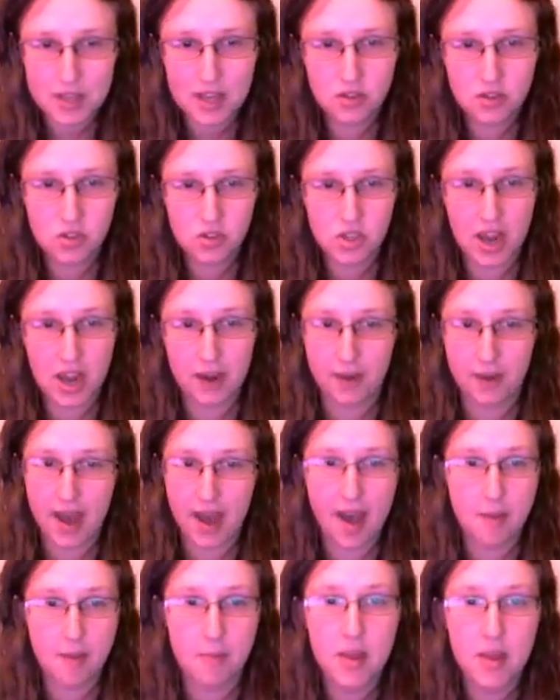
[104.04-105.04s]
So
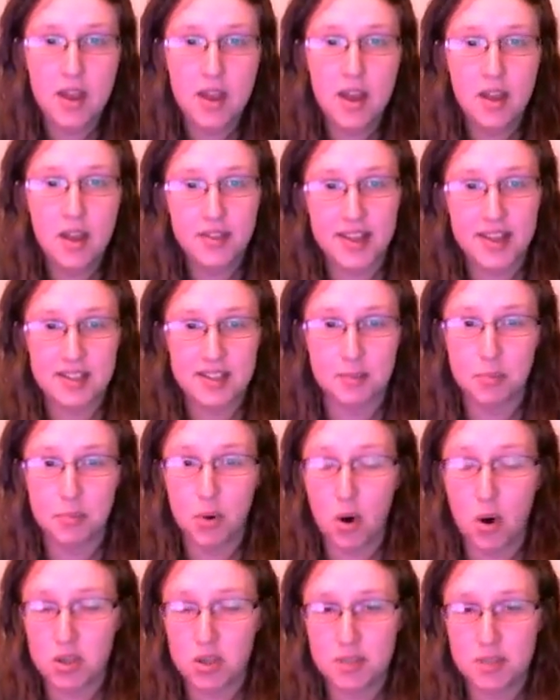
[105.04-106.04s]
that's
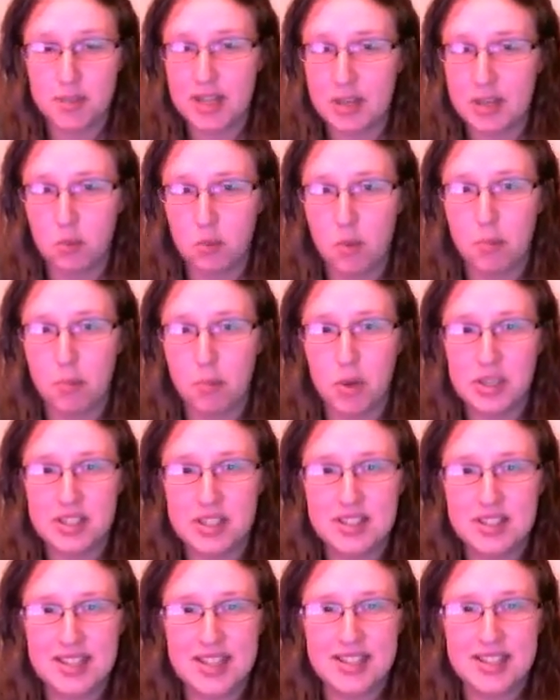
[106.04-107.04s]
approximately
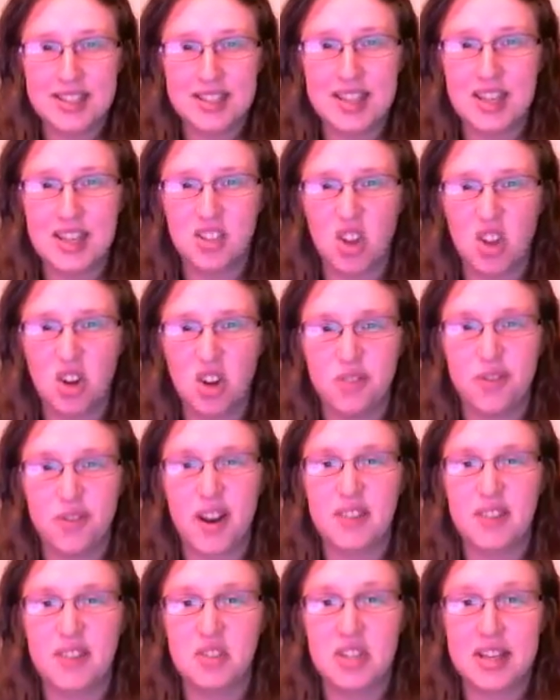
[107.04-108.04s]

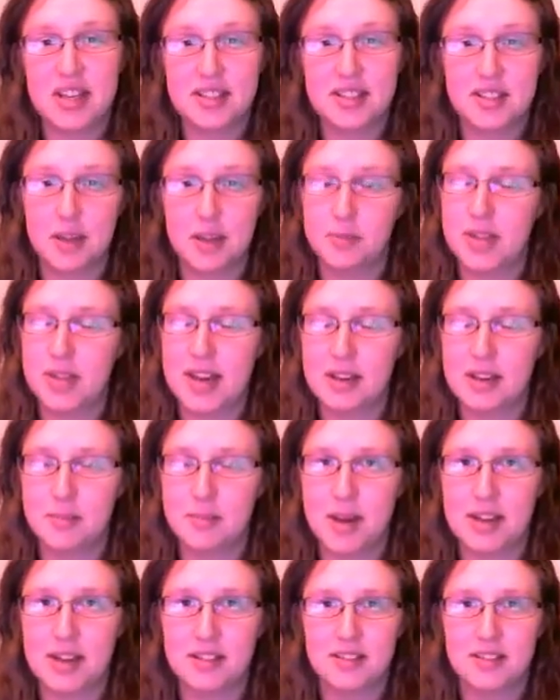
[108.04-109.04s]
1.66056 times 10 to
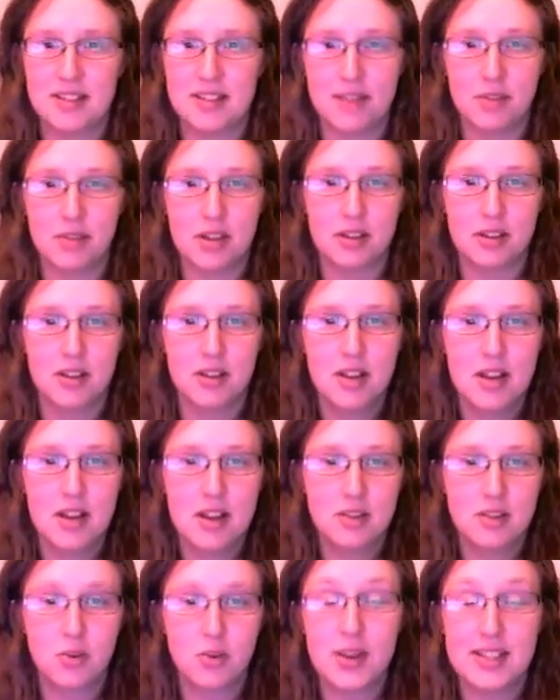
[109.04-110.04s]
the minus
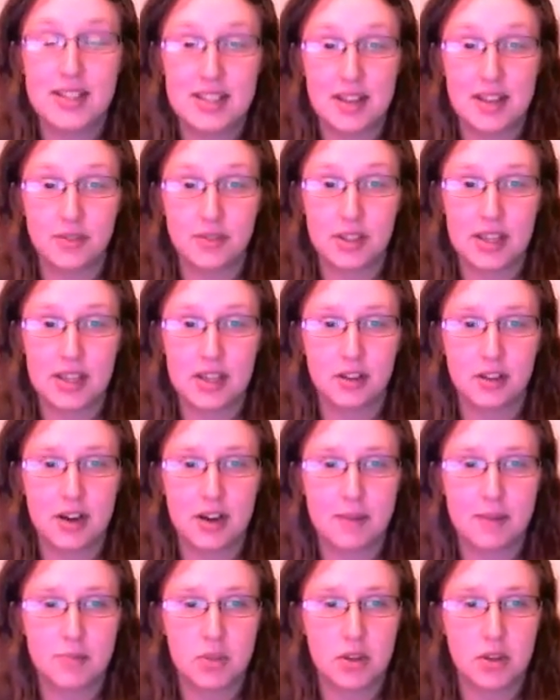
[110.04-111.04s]
27
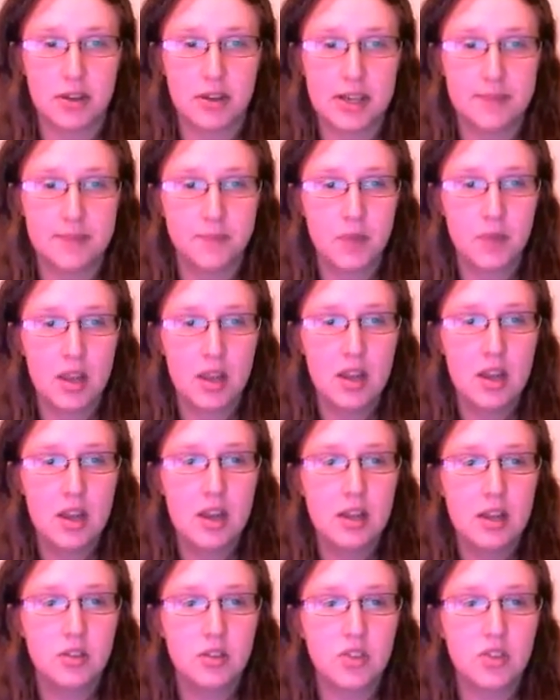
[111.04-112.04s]
kilograms, sorry.
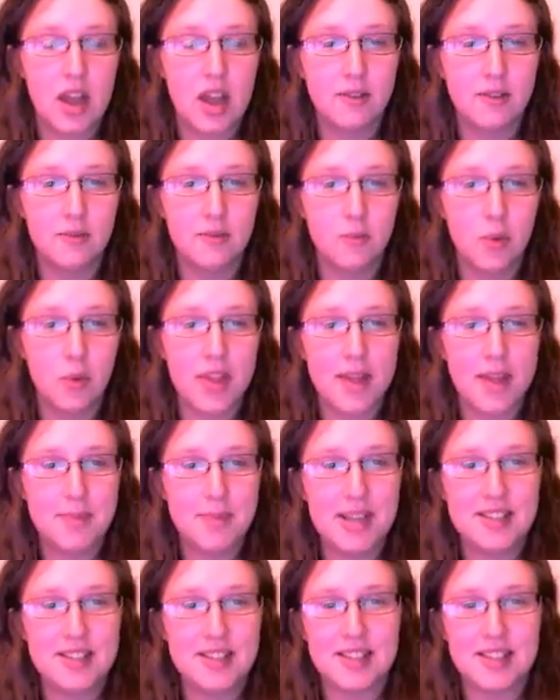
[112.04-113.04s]
So what that
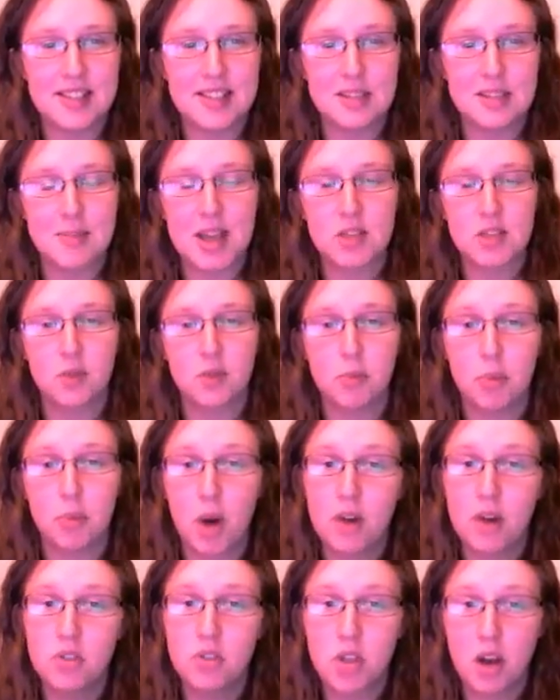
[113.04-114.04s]
means is that the mass of a
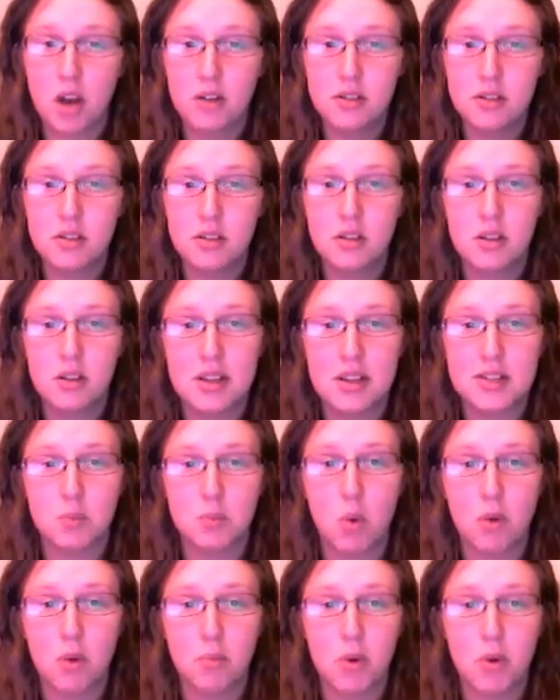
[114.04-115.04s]
proton is
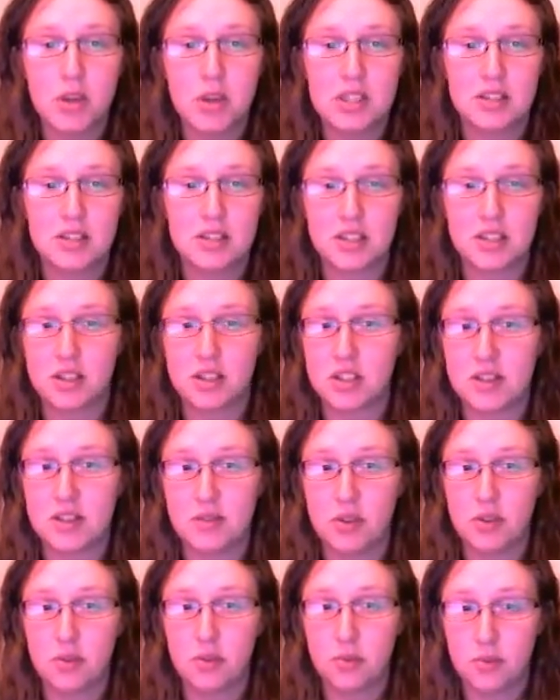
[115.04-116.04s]

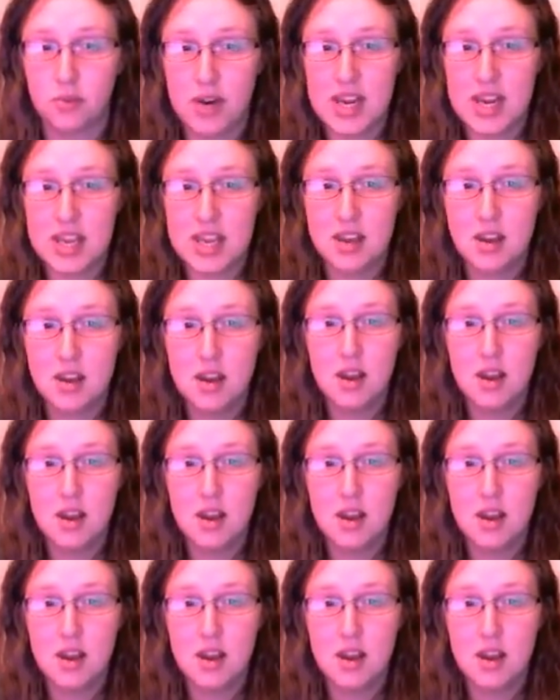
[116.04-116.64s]
1.0073